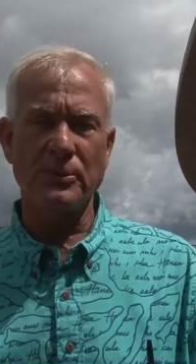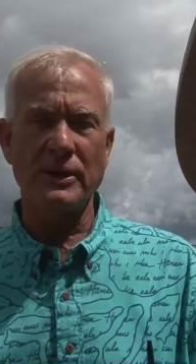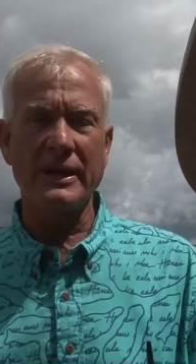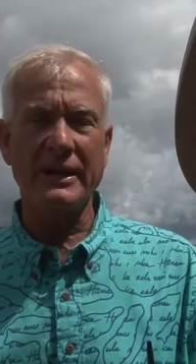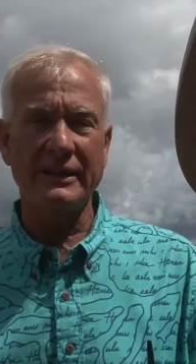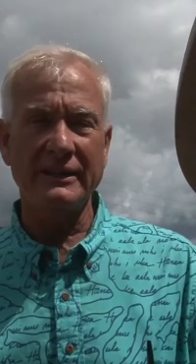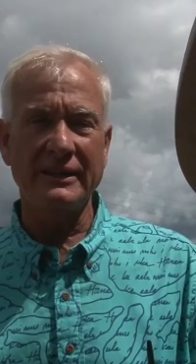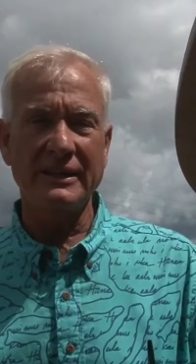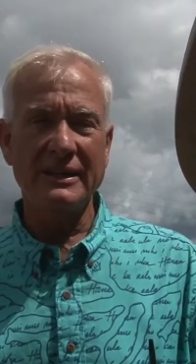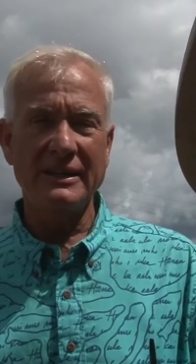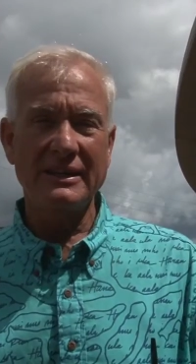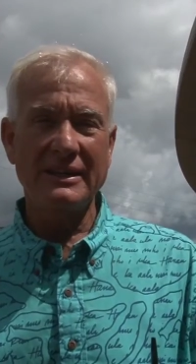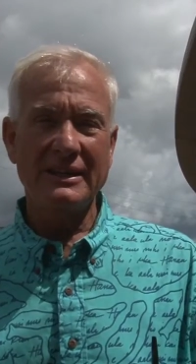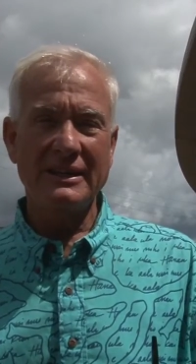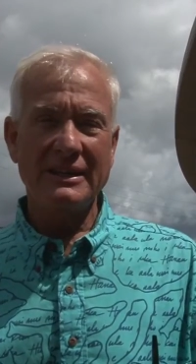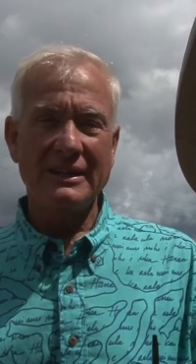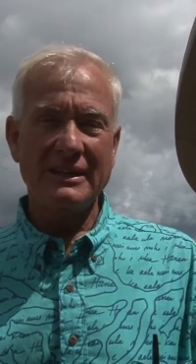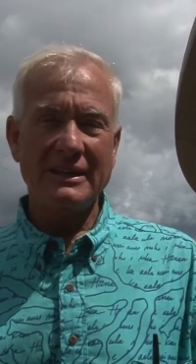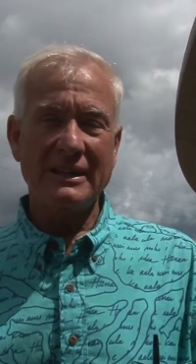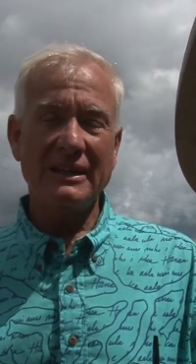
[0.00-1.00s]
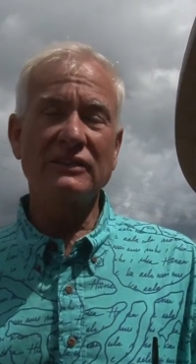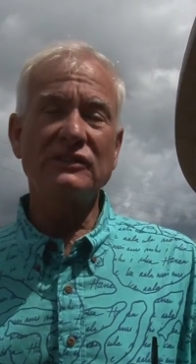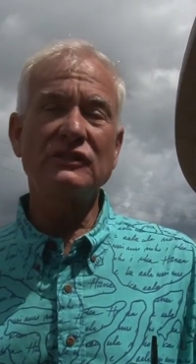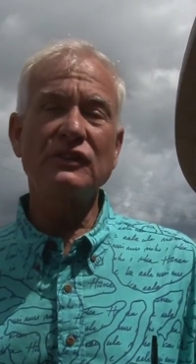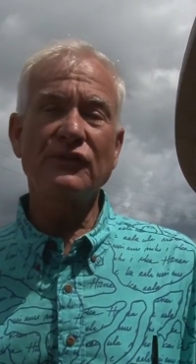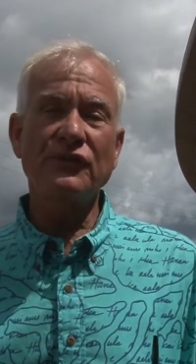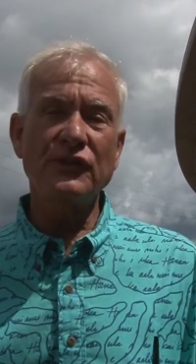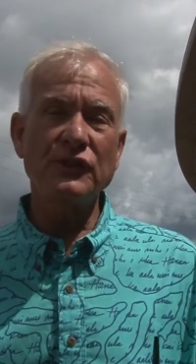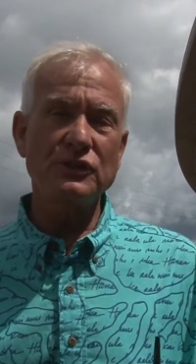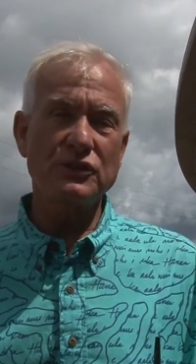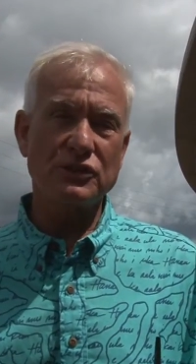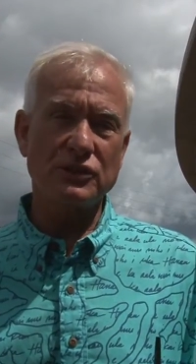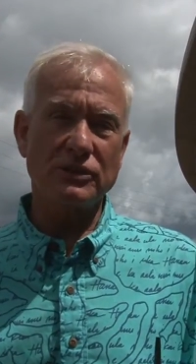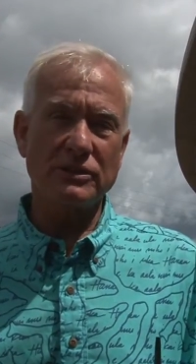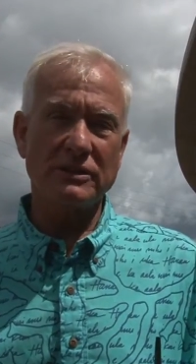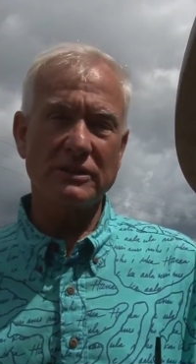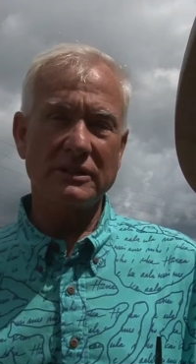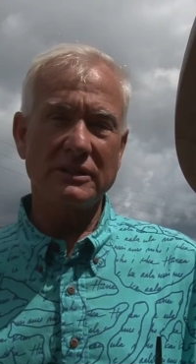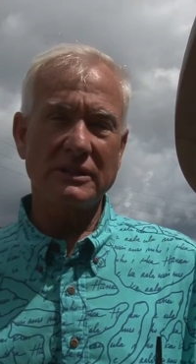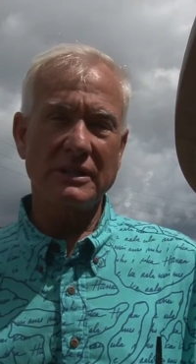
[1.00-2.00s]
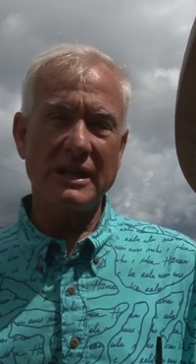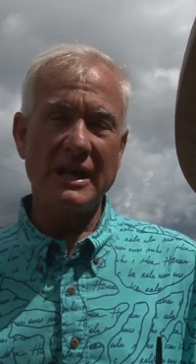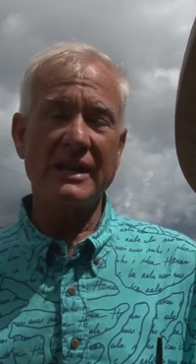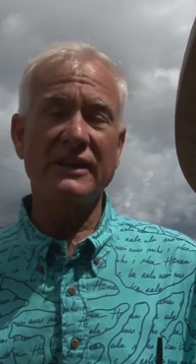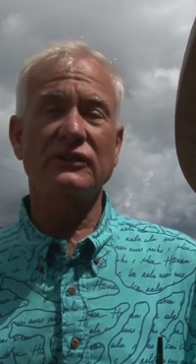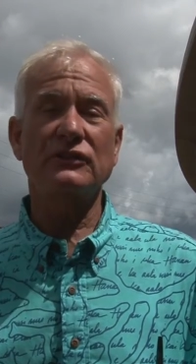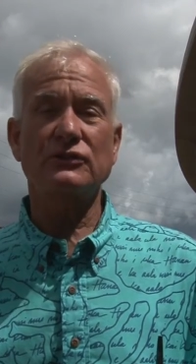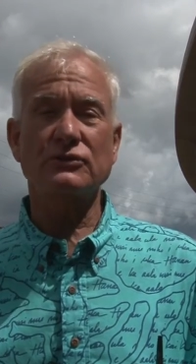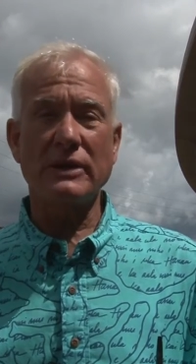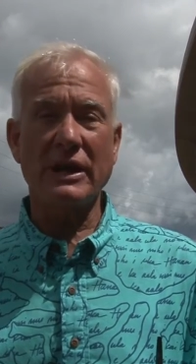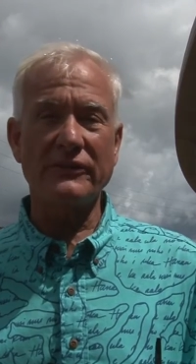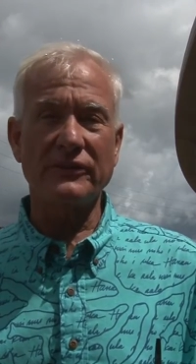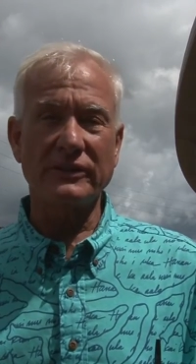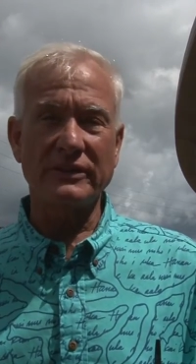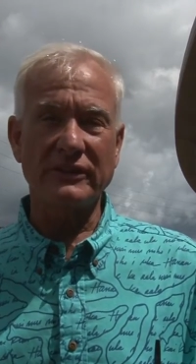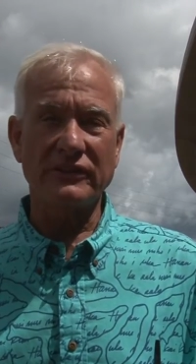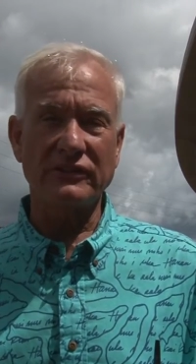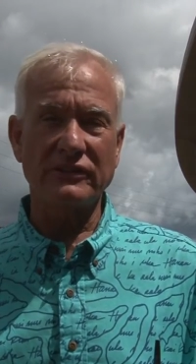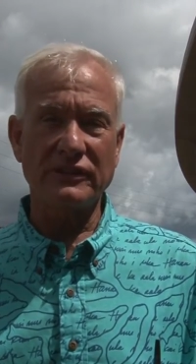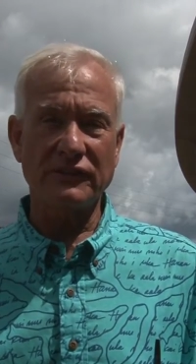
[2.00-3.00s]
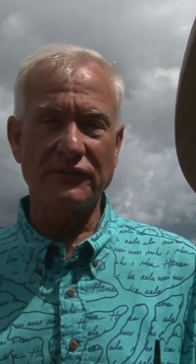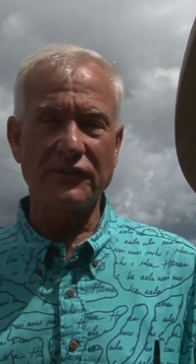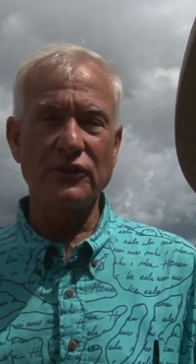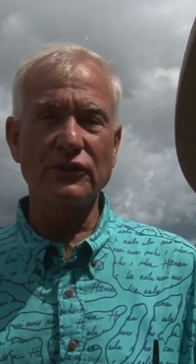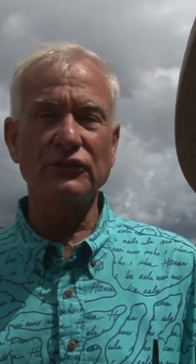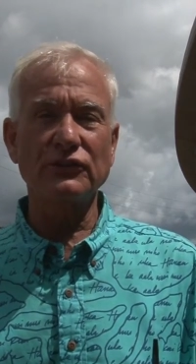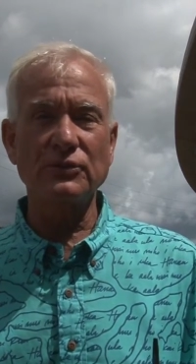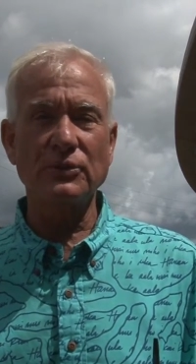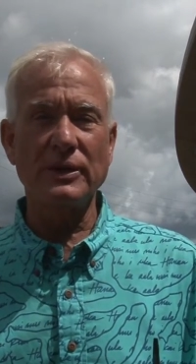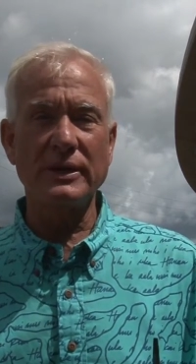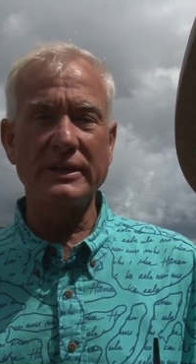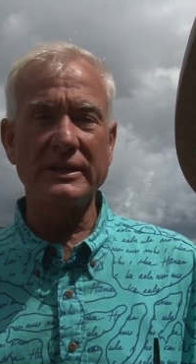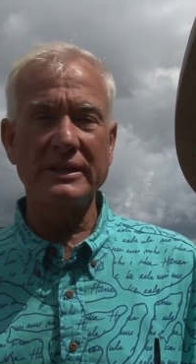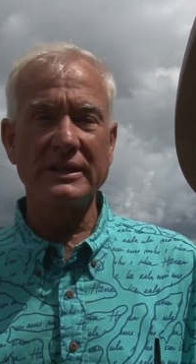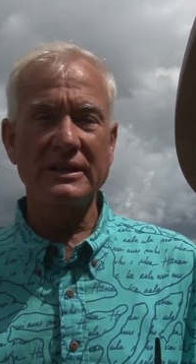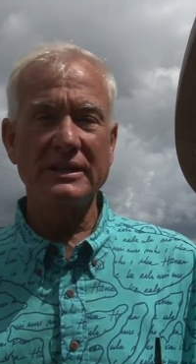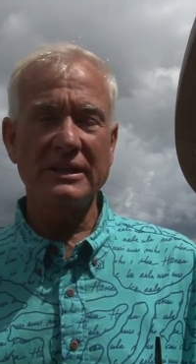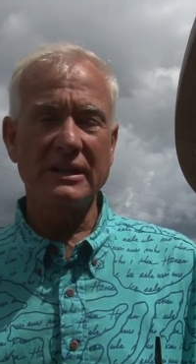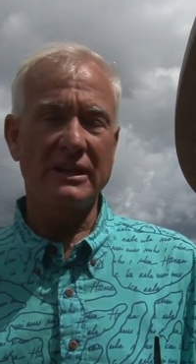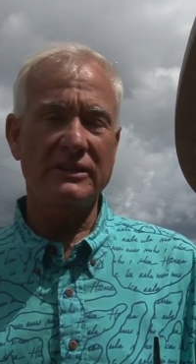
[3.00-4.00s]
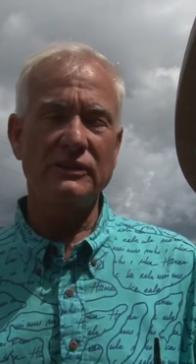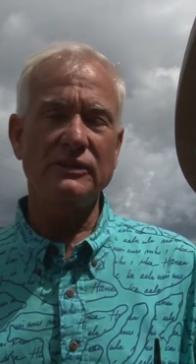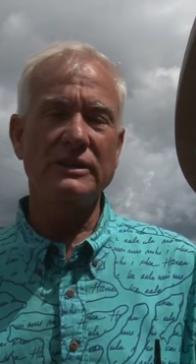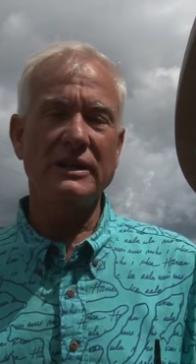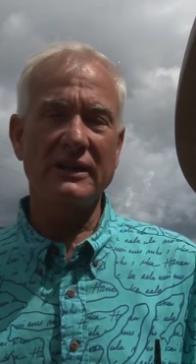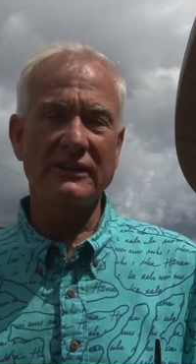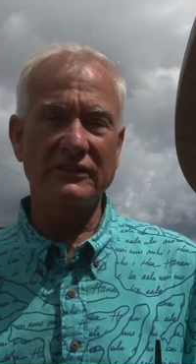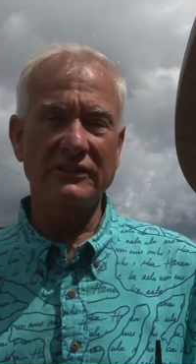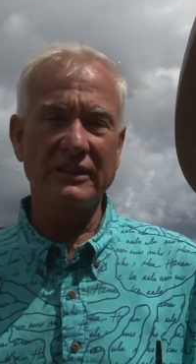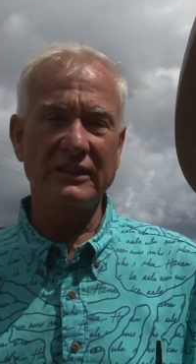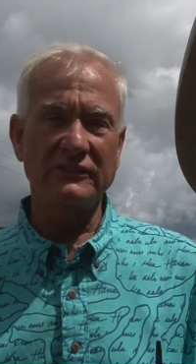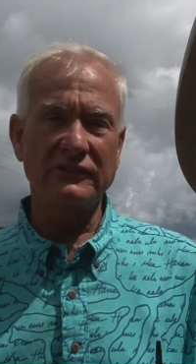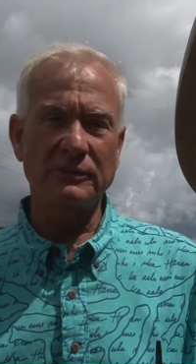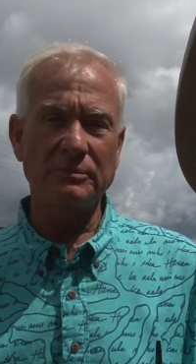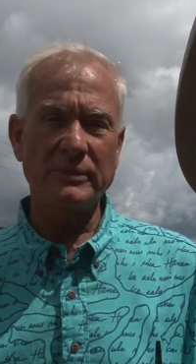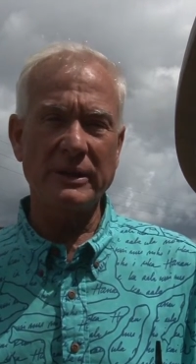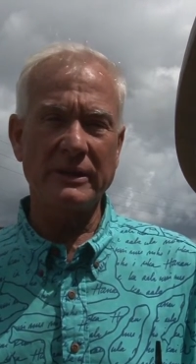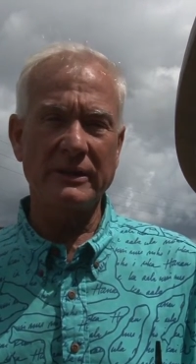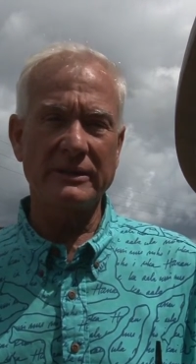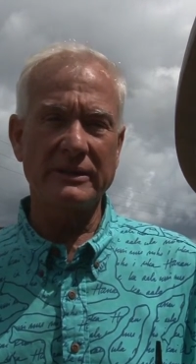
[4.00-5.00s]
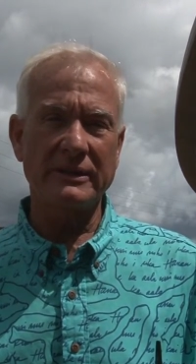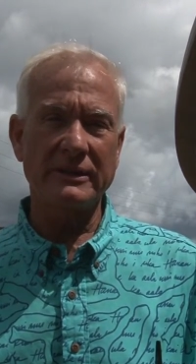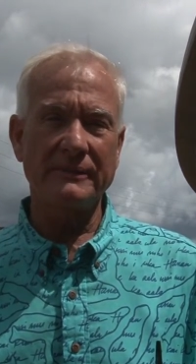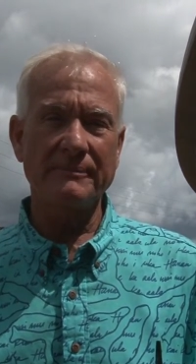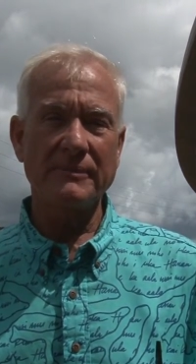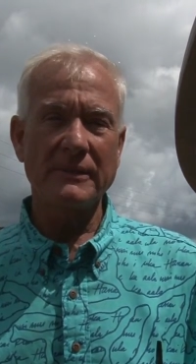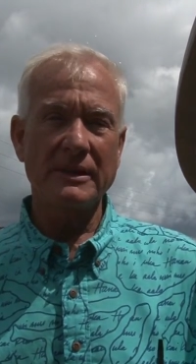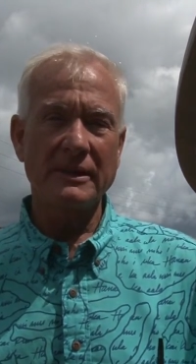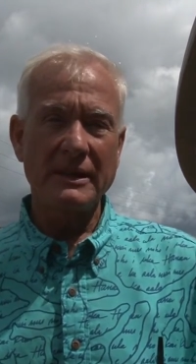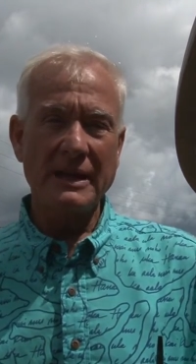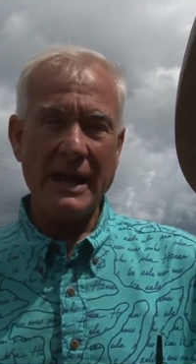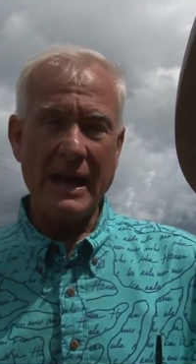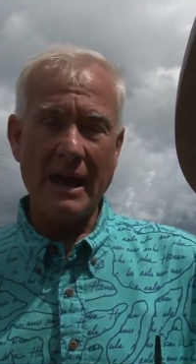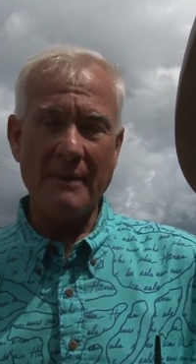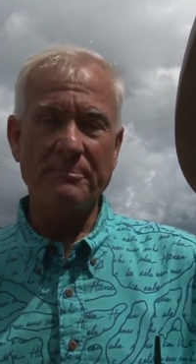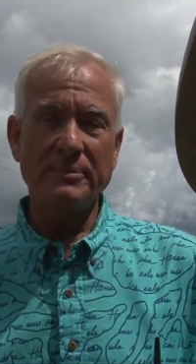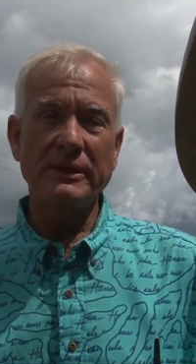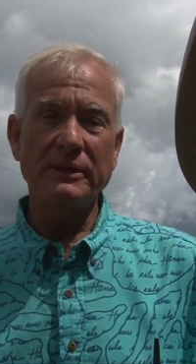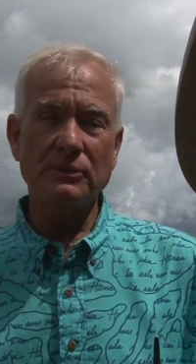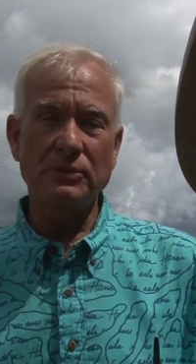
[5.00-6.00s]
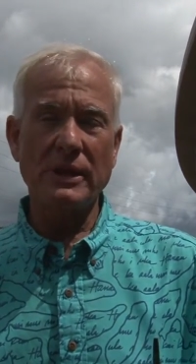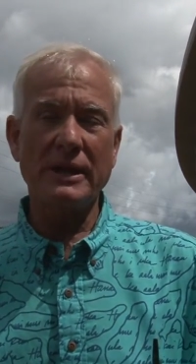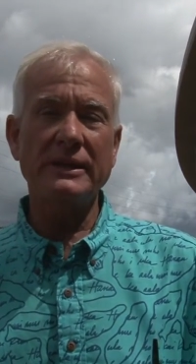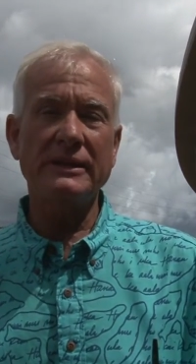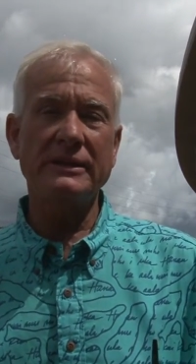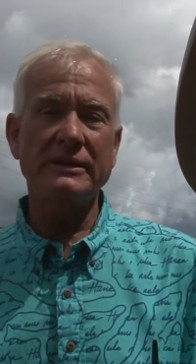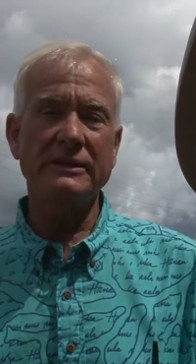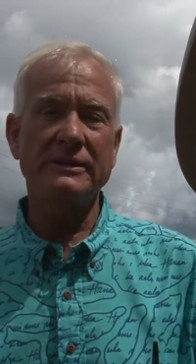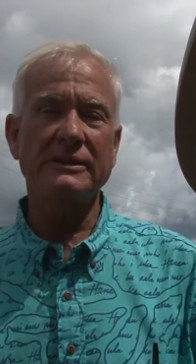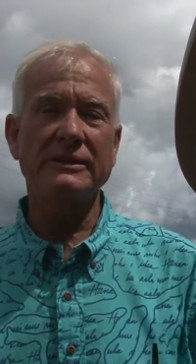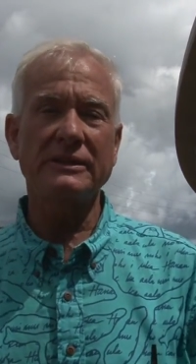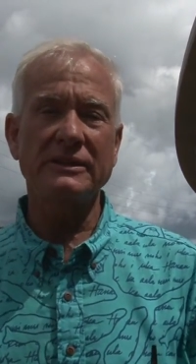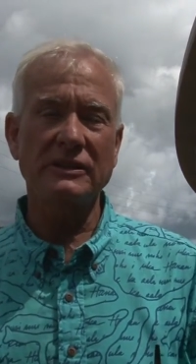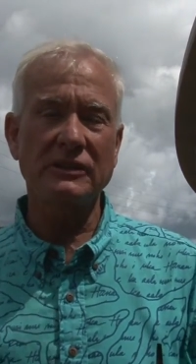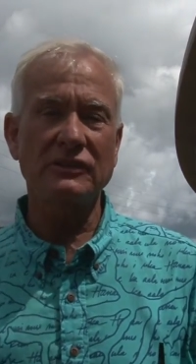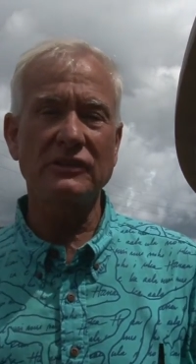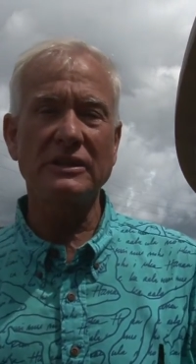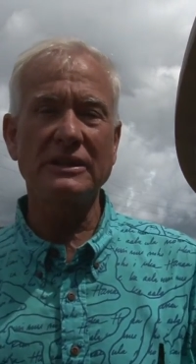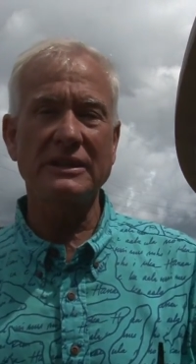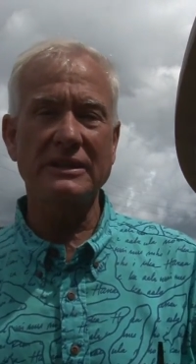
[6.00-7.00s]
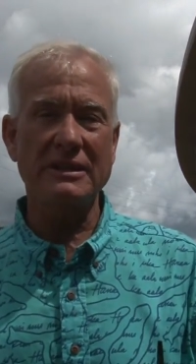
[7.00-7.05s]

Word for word: bright, it's the future, and it's driverless. The first one in the United States of America, happening right here in the city